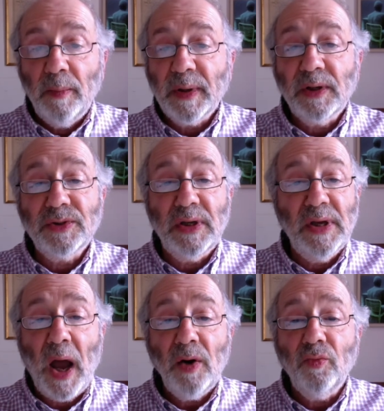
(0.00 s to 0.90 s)
because a
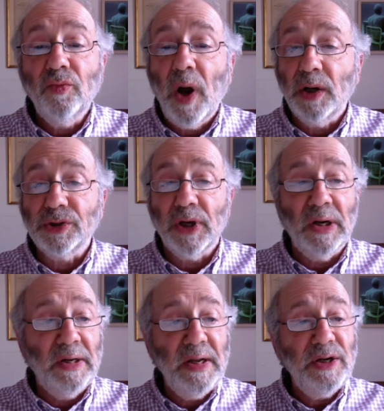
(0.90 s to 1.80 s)
young Rajah
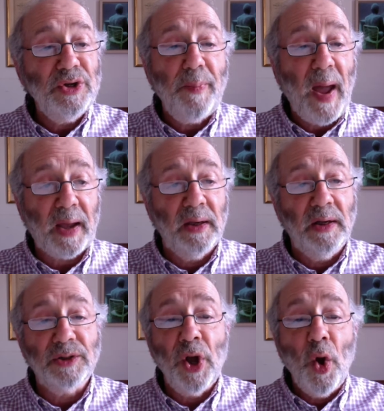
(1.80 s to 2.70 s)
leaned back in
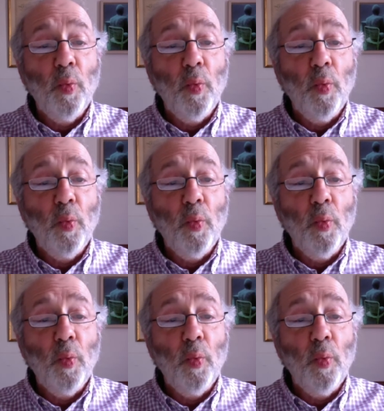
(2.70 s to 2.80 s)
it